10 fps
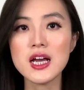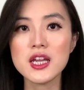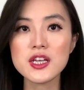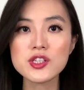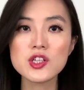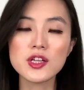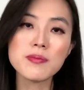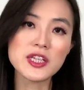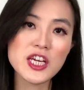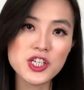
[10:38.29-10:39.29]
list the
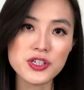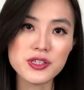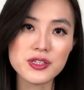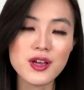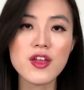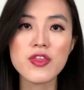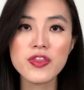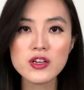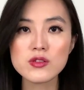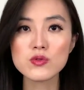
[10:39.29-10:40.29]
limitations,
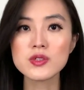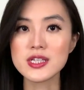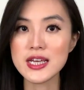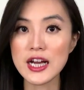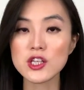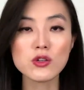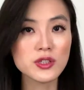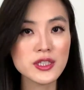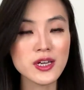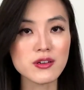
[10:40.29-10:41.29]
think through the technical
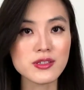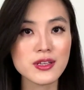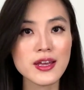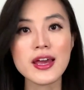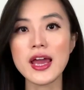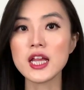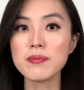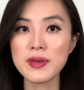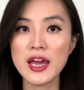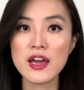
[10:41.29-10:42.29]
details, and the
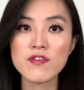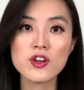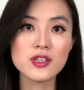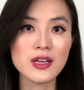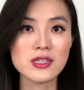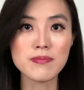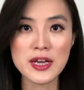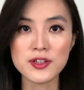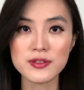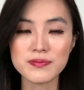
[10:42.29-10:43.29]
behavior does
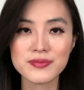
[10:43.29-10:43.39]
matter.